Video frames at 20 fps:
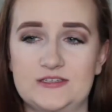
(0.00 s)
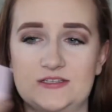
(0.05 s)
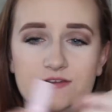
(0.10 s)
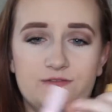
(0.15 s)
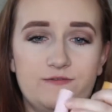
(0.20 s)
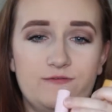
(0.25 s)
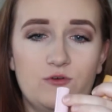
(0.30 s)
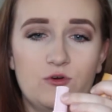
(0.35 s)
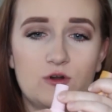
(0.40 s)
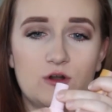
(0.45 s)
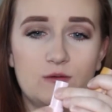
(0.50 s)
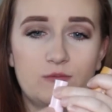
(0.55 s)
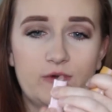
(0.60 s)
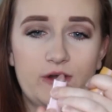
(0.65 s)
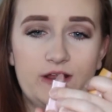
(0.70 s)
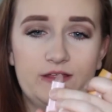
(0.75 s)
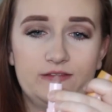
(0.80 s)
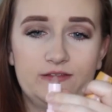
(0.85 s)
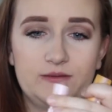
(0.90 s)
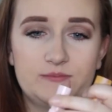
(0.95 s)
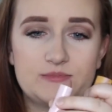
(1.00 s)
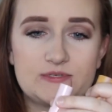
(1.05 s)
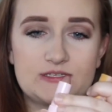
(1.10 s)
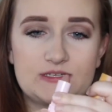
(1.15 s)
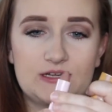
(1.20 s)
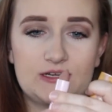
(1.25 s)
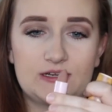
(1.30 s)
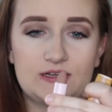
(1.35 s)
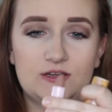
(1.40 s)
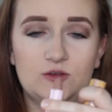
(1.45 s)
Sephora brand
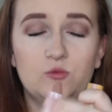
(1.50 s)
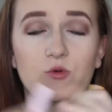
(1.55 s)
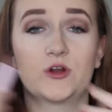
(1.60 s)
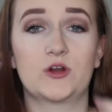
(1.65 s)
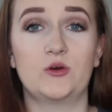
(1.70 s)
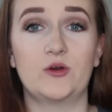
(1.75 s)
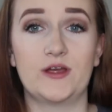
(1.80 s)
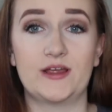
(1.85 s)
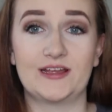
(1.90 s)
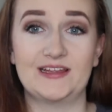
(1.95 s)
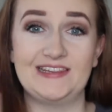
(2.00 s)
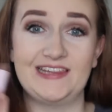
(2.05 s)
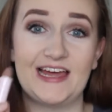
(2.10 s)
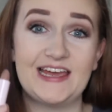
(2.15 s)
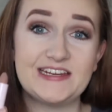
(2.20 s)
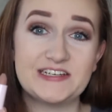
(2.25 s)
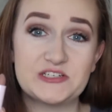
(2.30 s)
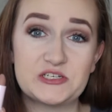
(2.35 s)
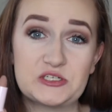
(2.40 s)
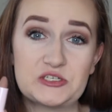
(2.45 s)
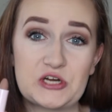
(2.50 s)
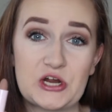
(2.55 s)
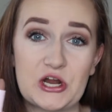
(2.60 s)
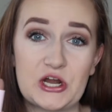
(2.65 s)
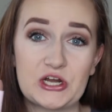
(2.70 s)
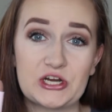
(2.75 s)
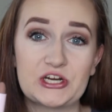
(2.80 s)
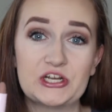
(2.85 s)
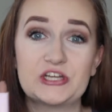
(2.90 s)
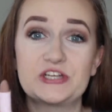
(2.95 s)
lipstick. We're going light to
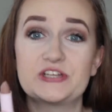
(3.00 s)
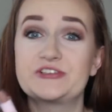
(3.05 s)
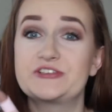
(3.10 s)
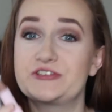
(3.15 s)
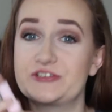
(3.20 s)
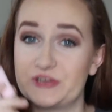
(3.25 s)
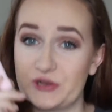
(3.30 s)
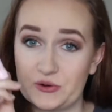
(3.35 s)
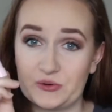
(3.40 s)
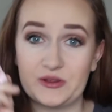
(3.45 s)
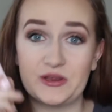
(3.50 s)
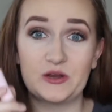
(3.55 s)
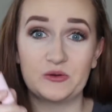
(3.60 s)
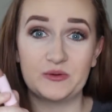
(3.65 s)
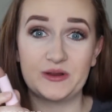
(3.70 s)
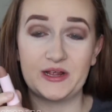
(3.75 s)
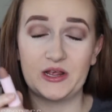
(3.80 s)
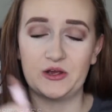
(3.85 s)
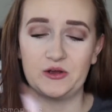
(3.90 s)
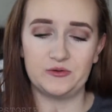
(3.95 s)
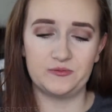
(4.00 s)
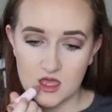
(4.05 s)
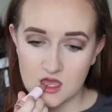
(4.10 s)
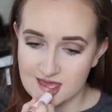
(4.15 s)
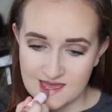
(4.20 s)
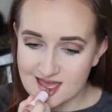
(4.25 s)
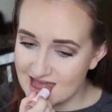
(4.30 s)
dark, so here we go.